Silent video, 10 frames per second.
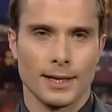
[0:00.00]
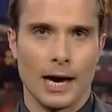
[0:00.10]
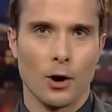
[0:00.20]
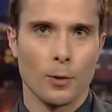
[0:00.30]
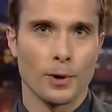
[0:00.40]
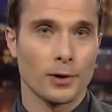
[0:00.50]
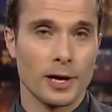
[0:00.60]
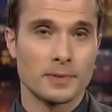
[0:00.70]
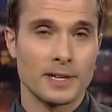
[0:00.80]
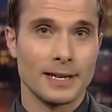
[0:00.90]
Now, Holmberg
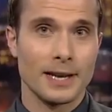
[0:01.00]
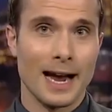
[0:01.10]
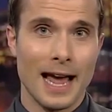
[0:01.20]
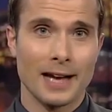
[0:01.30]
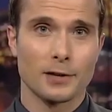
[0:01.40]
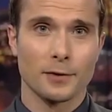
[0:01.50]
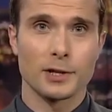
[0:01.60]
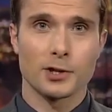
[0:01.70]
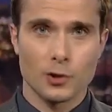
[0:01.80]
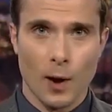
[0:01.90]
claims he did not actively
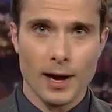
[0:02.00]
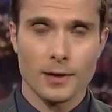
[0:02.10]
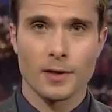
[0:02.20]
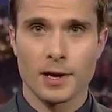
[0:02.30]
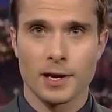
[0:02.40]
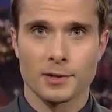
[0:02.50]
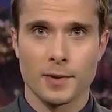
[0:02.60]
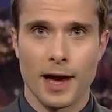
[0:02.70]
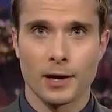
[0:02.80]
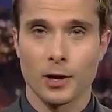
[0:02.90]
strike the kids
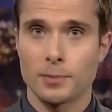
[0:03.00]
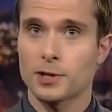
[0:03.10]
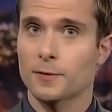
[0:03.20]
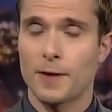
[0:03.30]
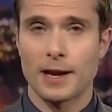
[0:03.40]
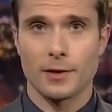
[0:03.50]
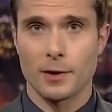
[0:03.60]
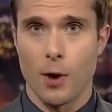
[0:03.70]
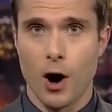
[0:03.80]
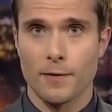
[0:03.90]
with that club, just fended
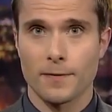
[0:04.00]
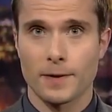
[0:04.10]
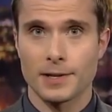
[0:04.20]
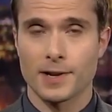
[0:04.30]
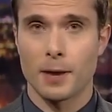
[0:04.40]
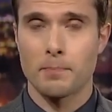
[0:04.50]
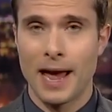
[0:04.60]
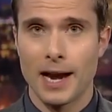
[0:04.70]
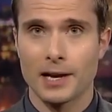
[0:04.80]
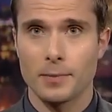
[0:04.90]
them off. He's on
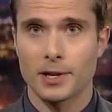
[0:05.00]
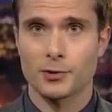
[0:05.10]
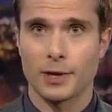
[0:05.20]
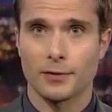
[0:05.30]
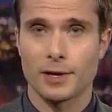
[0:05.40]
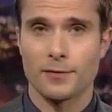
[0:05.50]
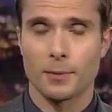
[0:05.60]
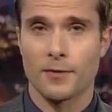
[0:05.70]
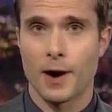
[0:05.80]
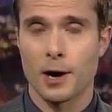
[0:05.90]
paid administrative leave from
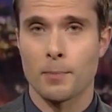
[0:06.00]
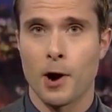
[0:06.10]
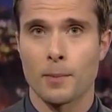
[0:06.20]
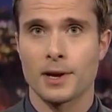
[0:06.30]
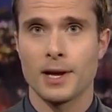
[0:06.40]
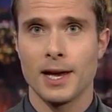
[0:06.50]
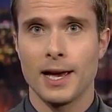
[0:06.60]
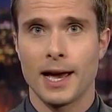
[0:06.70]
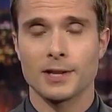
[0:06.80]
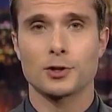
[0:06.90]
the fire department
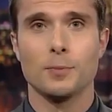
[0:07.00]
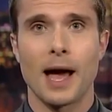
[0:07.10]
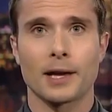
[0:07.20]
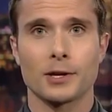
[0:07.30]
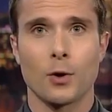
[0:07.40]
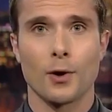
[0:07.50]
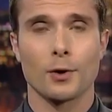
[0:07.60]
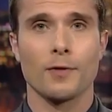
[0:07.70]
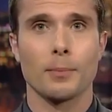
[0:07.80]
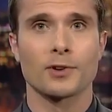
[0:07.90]
and is due back in court
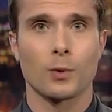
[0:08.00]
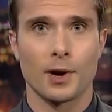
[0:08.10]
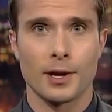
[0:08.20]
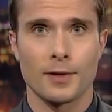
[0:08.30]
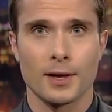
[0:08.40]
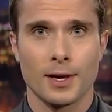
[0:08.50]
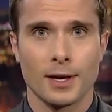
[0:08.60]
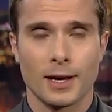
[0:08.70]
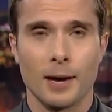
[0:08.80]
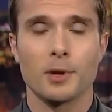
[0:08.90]
November 20th.
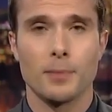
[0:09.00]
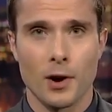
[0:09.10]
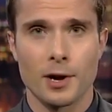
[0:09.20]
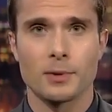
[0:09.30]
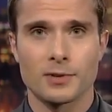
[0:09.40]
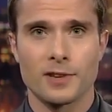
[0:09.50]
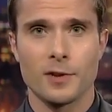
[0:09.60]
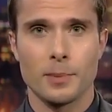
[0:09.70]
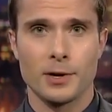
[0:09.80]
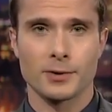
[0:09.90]
I'm Lee Martin,
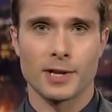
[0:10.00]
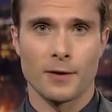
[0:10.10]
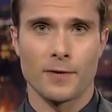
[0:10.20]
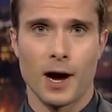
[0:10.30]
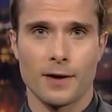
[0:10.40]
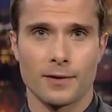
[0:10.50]
WCVB News Center 5.